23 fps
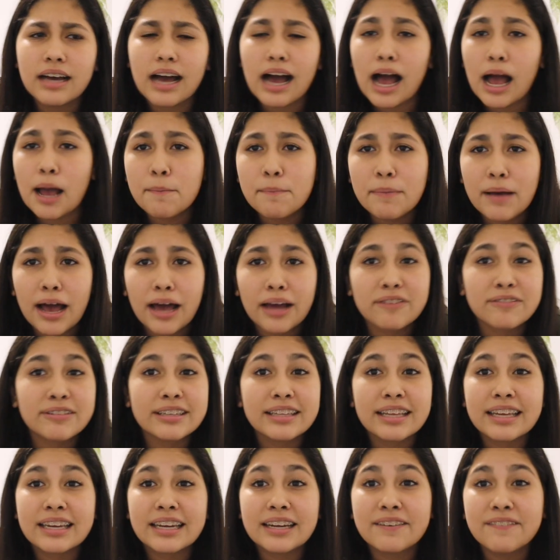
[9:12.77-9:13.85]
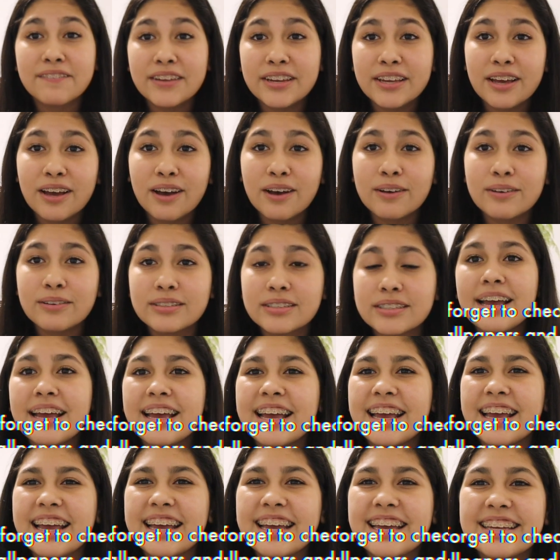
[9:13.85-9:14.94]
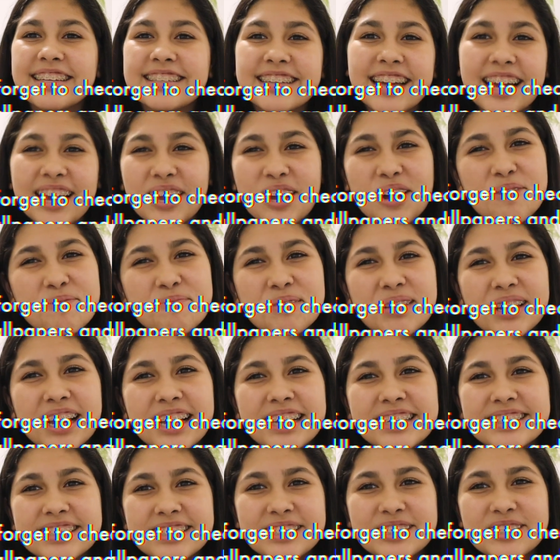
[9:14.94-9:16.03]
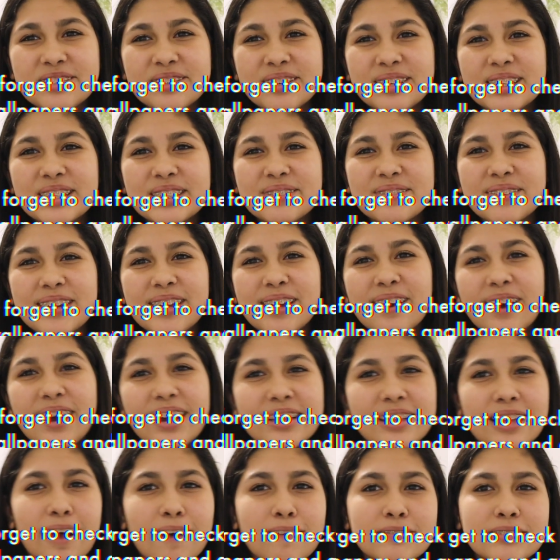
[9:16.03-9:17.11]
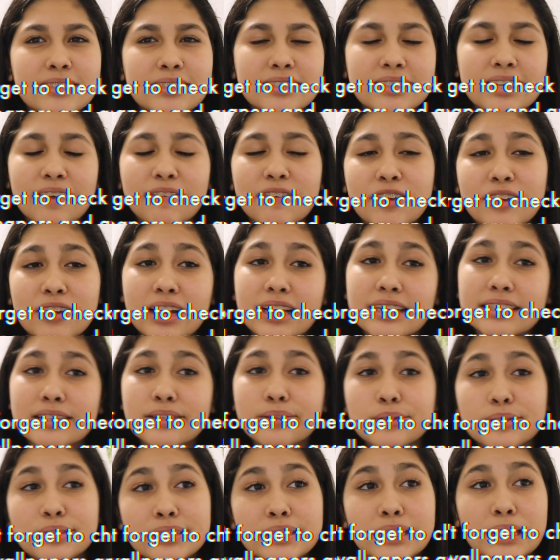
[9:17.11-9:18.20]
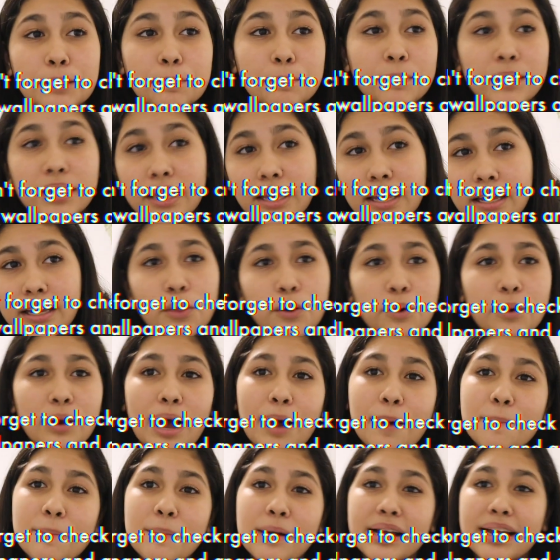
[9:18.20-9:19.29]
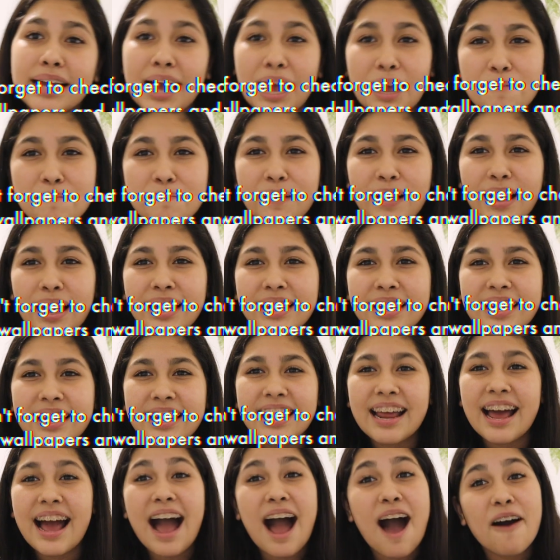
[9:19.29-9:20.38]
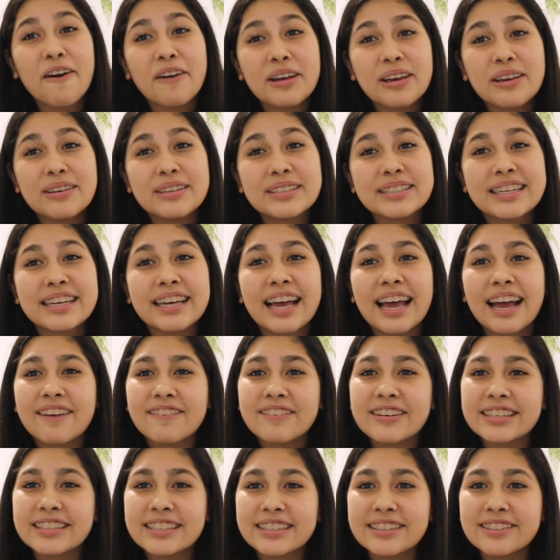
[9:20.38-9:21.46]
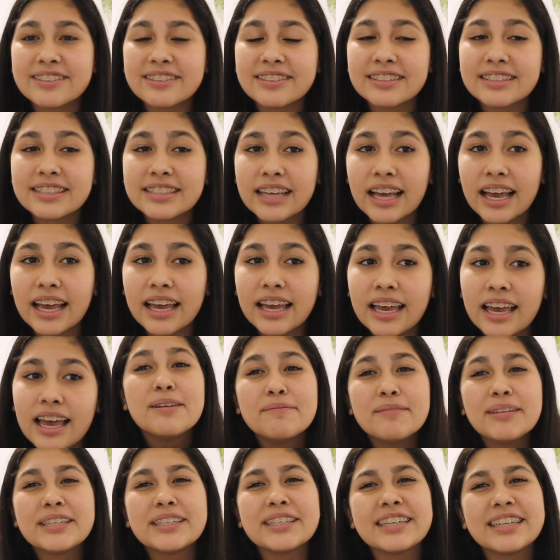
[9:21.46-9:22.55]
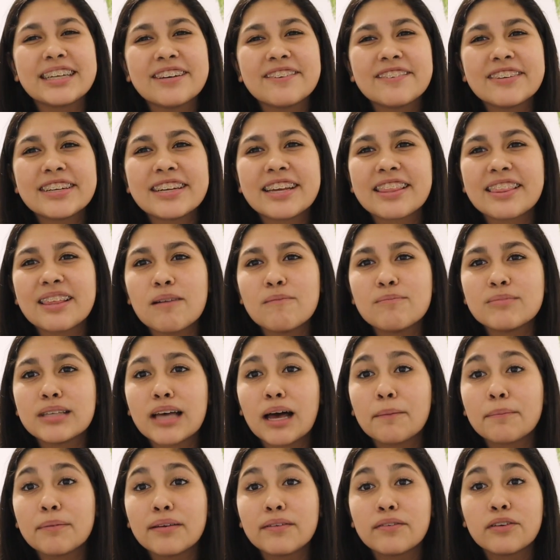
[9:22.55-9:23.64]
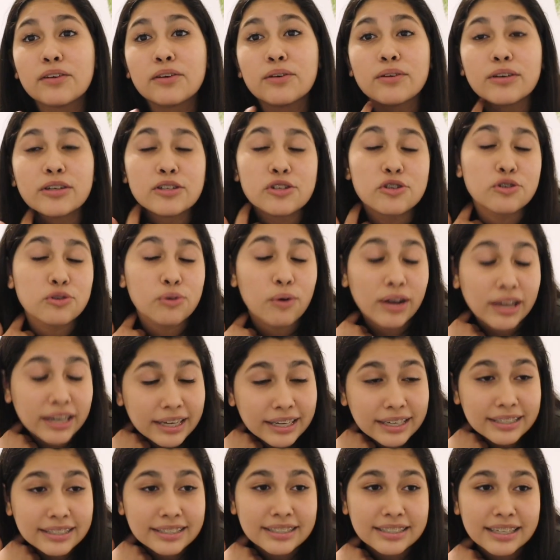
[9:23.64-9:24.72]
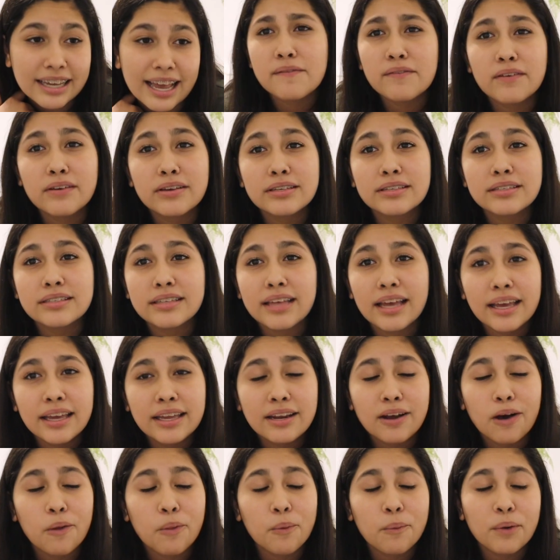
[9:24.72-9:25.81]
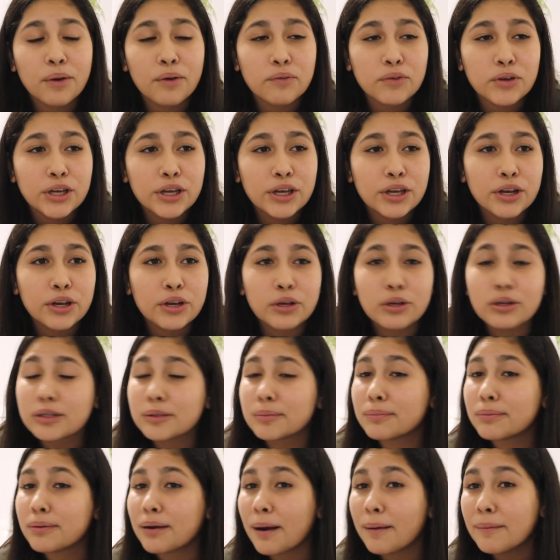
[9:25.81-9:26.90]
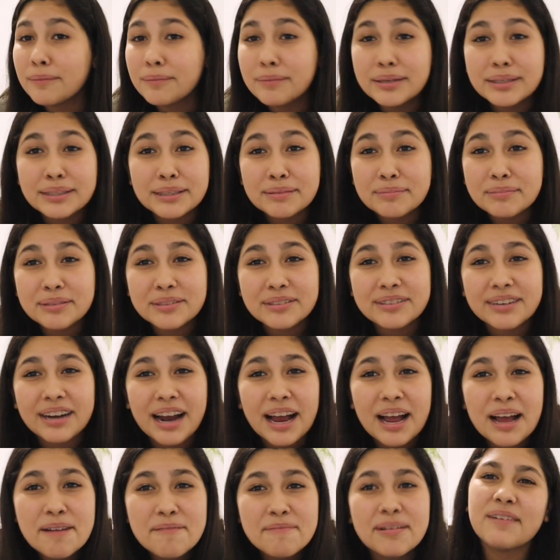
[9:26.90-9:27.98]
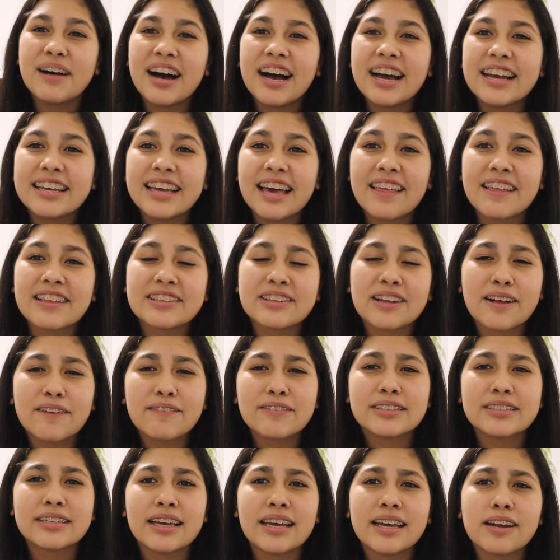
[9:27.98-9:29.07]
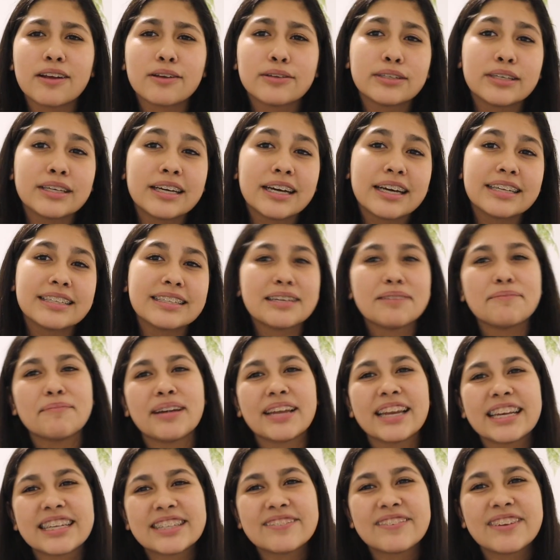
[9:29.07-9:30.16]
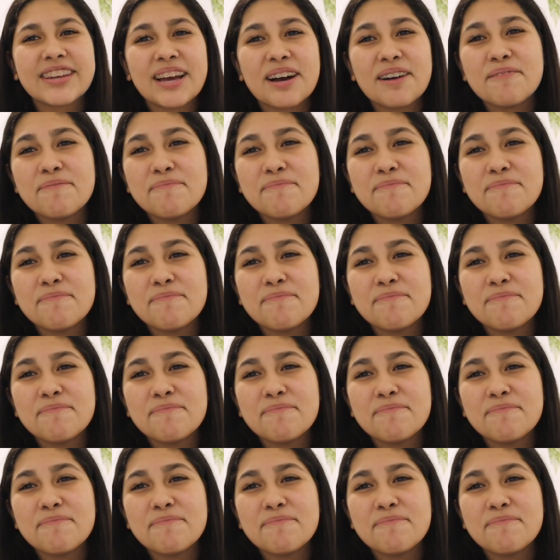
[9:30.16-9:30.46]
iPad related videos. And yeah, I hope you guys enjoyed this video. I love giving you guys a little sneak peek throughout my iPad and how I use it every single day. Make sure to give it a thumbs up if you enjoyed it. If you stayed all the way over here, you should probably subscribe. But yeah, that's all I have to say, and I'll see you guys in my next video.